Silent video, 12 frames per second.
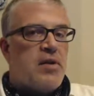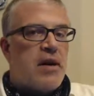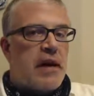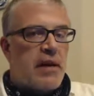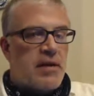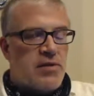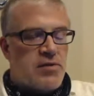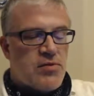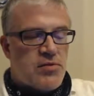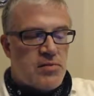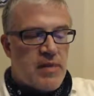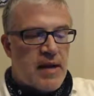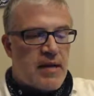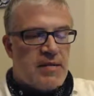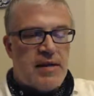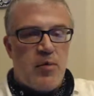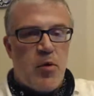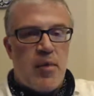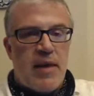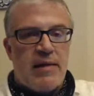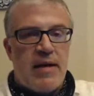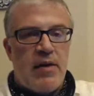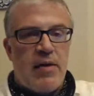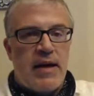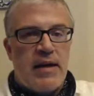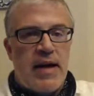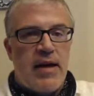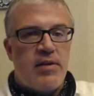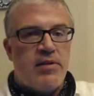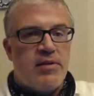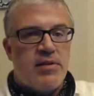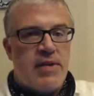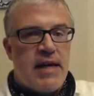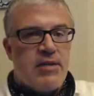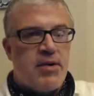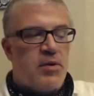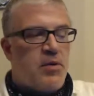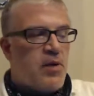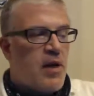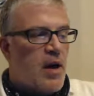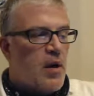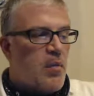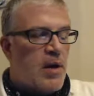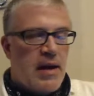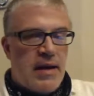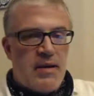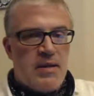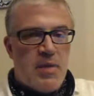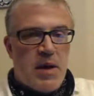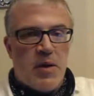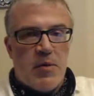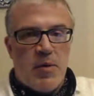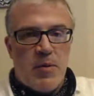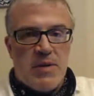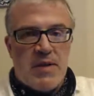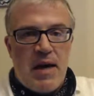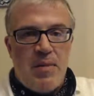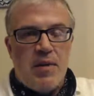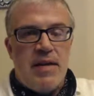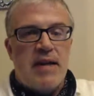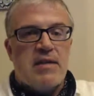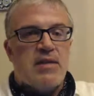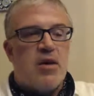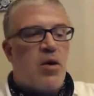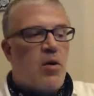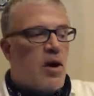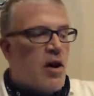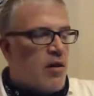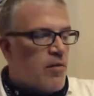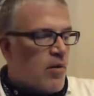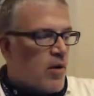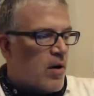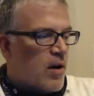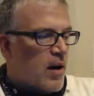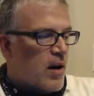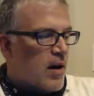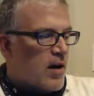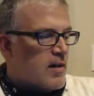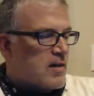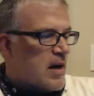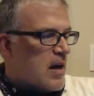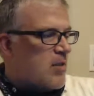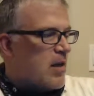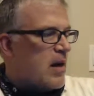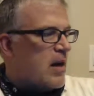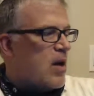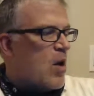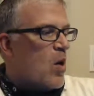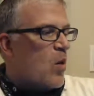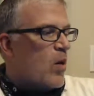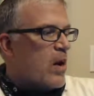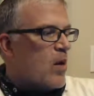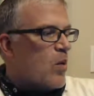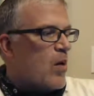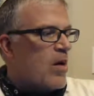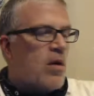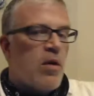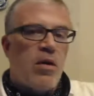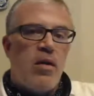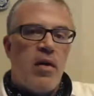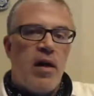is. I'm not going to say more about that right now. Stay tuned, but I need to spend a little bit more time on that. So for the time being, we will